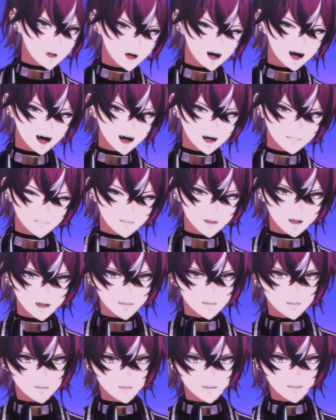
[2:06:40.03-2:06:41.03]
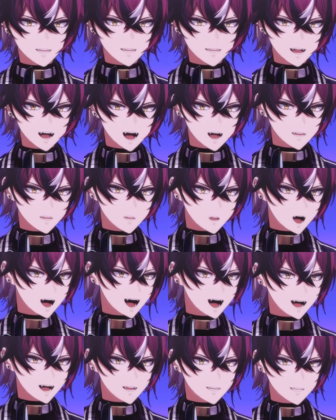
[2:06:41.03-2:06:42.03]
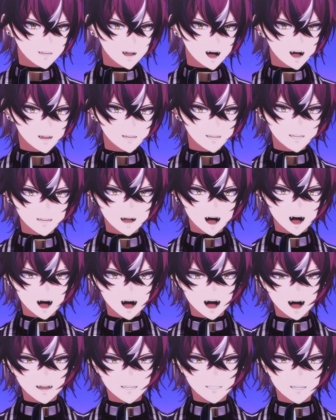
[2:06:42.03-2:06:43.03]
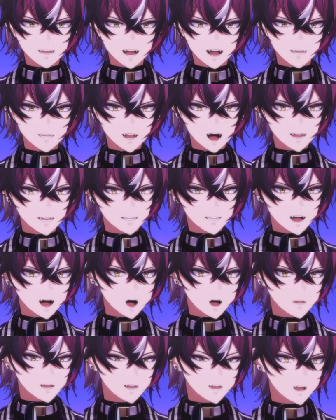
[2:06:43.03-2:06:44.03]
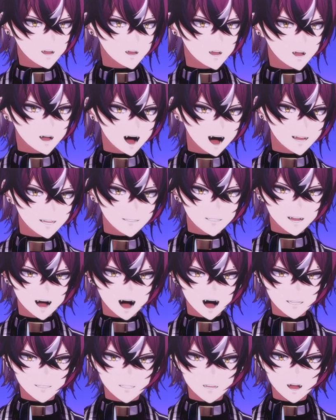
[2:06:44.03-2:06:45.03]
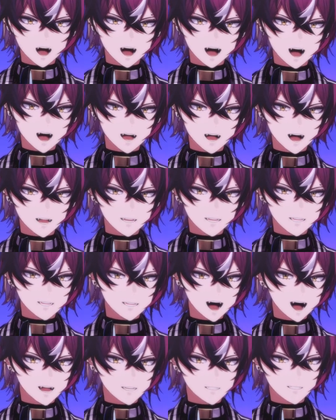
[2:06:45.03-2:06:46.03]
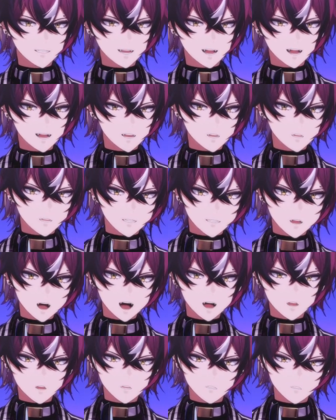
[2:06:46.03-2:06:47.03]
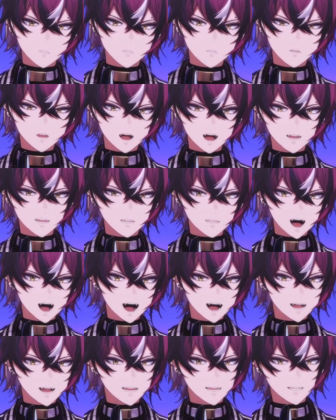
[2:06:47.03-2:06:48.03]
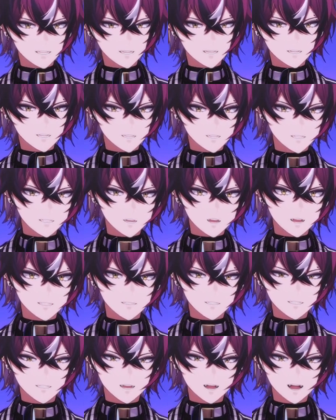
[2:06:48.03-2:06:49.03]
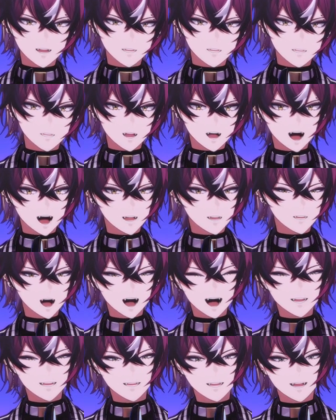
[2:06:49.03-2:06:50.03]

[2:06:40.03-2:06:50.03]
Maybe we'll see if we can get some DLC of DR out. We'll see what the devs say. Nashi says, happy V-Day, Doppio, and good morning. Your ASMR story is very perfect. I enjoyed it. Thank you, Nashi.